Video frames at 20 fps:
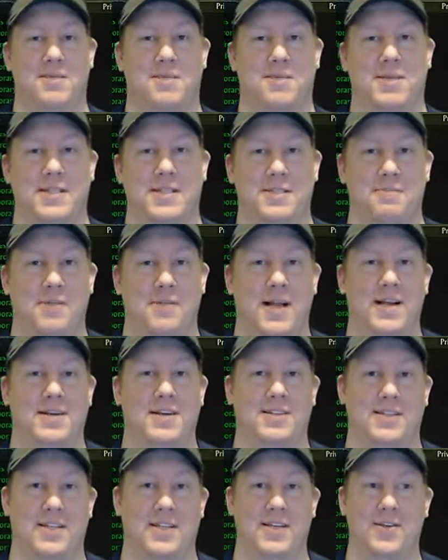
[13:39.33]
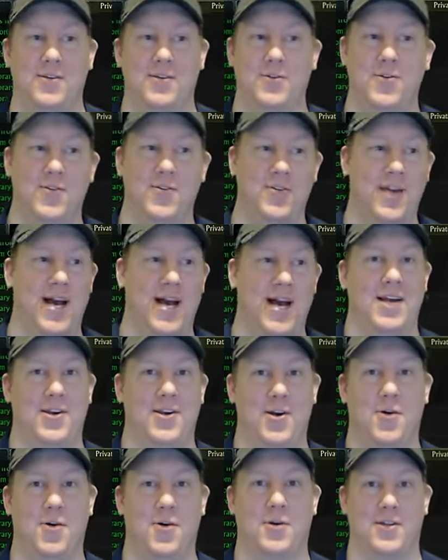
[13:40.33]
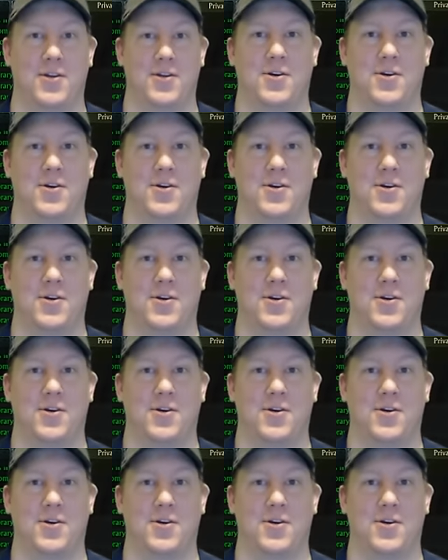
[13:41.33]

up against players that you do not know what